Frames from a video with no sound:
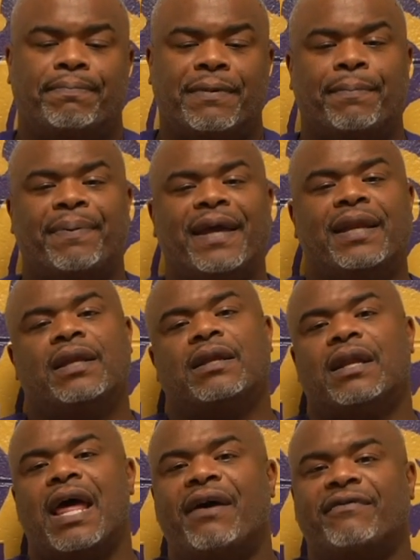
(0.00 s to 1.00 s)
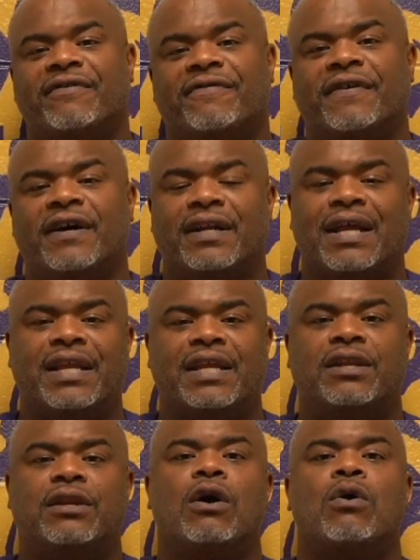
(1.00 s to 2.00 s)
competing and having fun. I
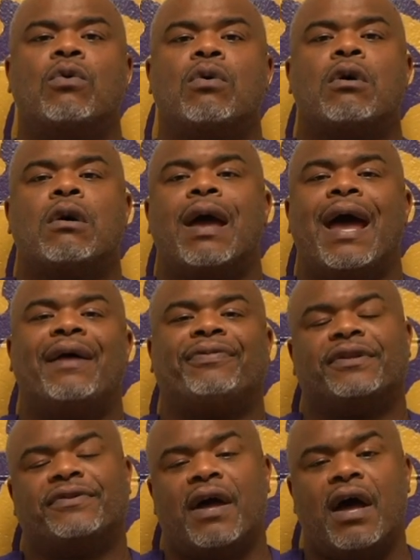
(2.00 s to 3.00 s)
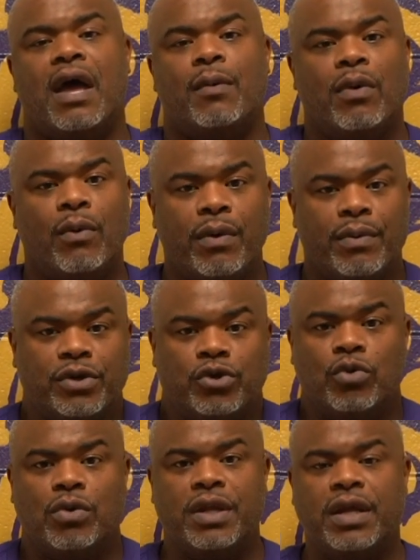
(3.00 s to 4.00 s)
didn't know at the time what we were
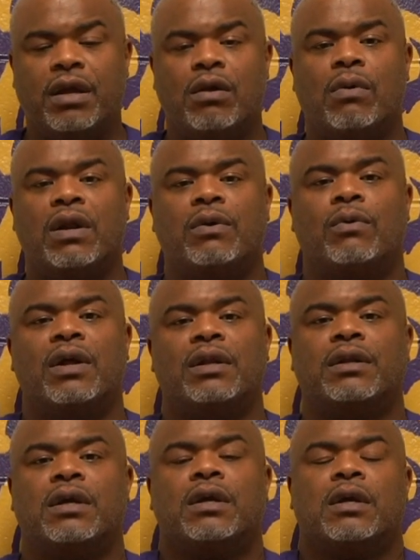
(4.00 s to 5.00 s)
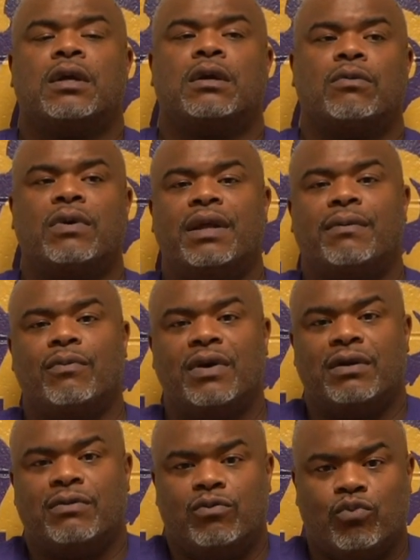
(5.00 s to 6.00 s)
doing here, what what what, it,
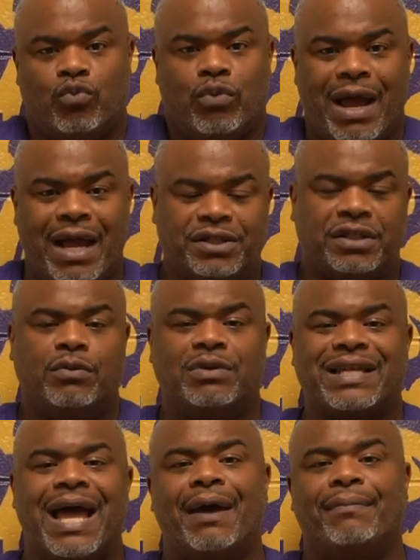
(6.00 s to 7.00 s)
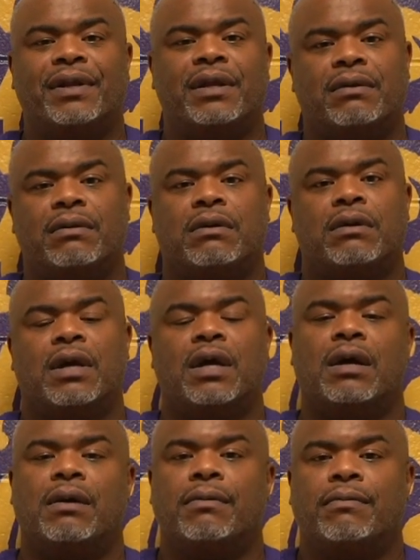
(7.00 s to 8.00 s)
what actually was happening.
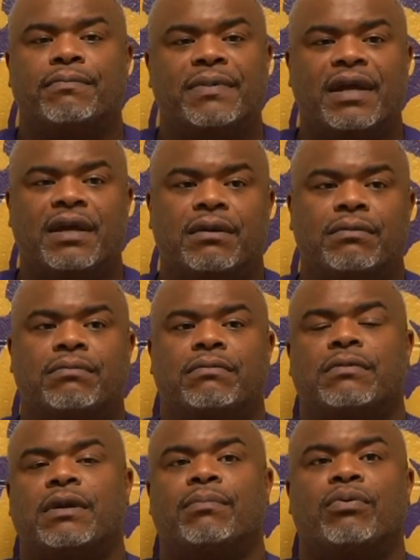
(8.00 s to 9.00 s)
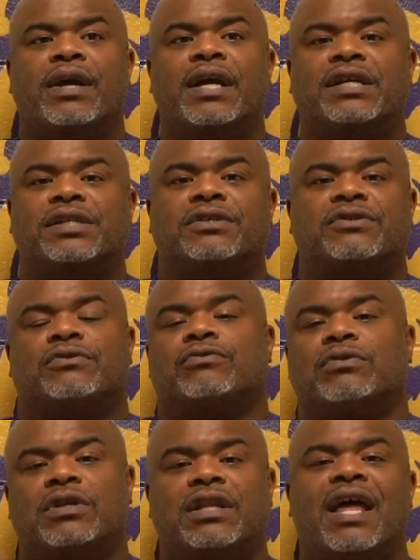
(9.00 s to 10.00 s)
Uh, being the Briggs
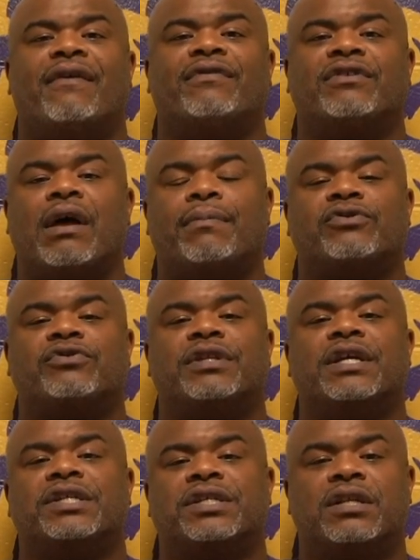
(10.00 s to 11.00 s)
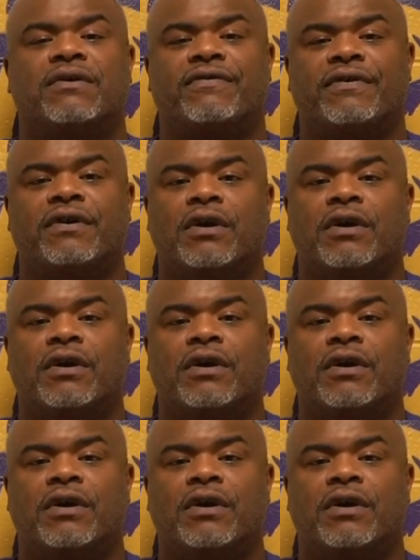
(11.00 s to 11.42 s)
didn't have the type of tradition of